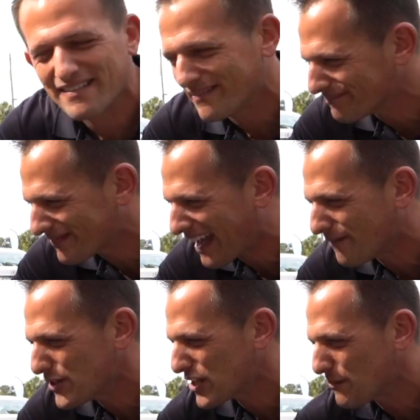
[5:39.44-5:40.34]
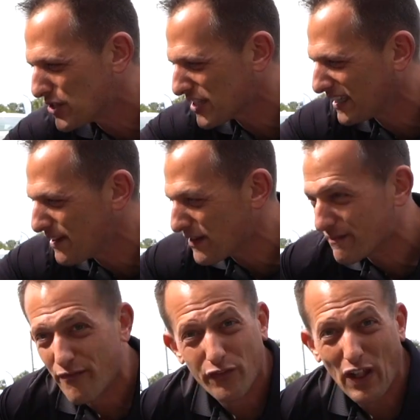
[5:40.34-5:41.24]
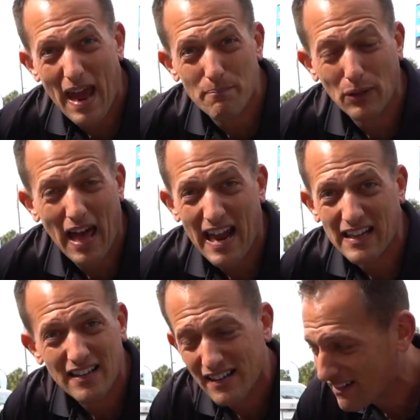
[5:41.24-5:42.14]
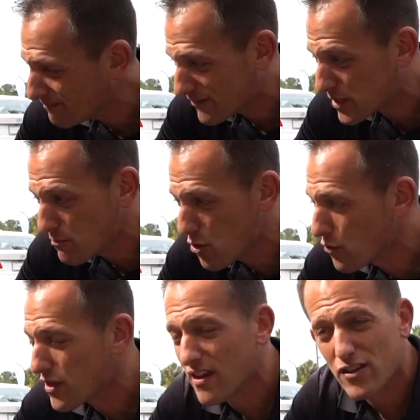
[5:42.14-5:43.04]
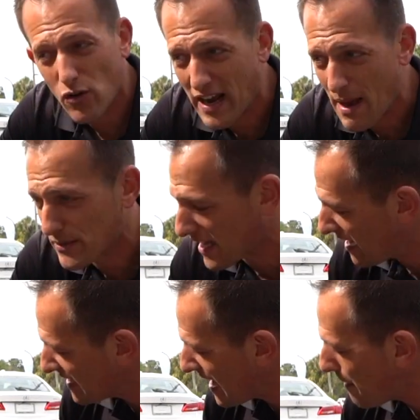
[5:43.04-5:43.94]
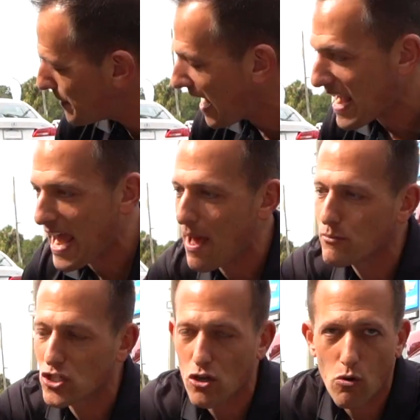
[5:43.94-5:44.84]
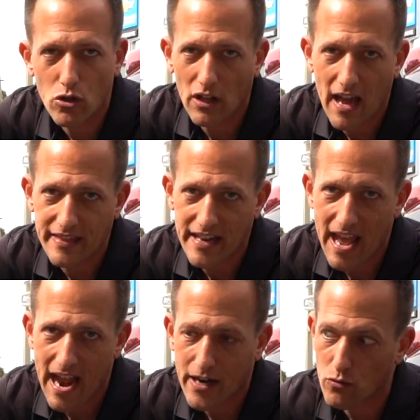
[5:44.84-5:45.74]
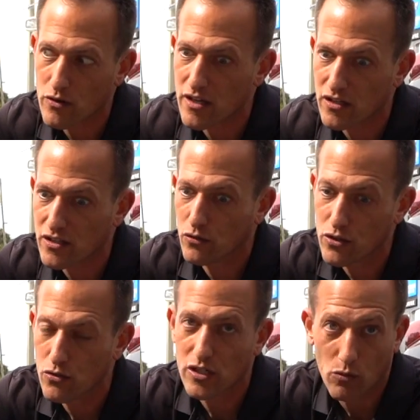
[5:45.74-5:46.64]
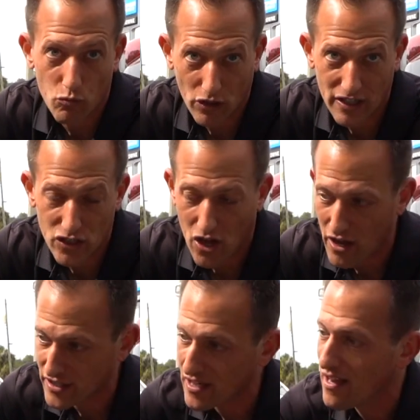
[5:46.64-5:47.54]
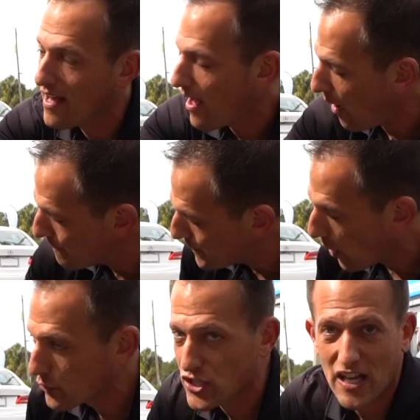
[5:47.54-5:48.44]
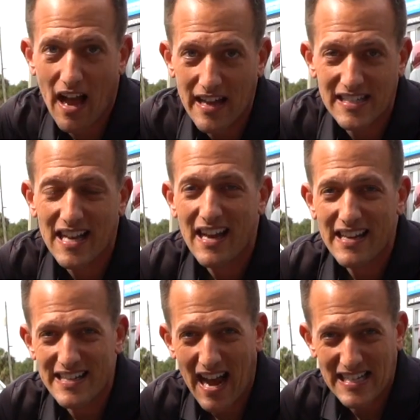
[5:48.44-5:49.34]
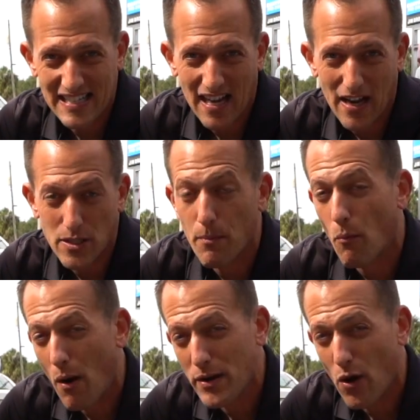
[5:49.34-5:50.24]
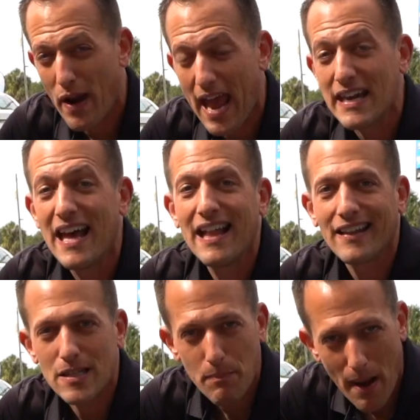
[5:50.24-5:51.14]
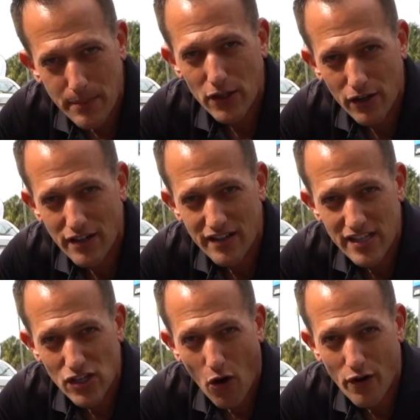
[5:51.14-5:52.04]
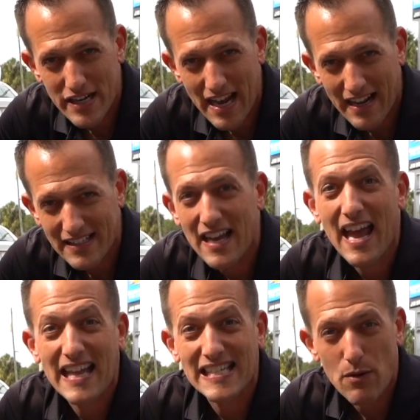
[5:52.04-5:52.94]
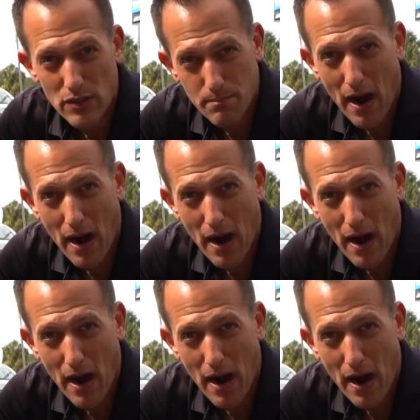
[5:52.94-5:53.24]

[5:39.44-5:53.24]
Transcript: it. I wish they would just leave it flat black smooth. So I am zonking that, but I am so glad that Acura is still using real exhaust, both sides. Nice touch. But why don't we go ahead, let's pop the hood of this RDX and see what's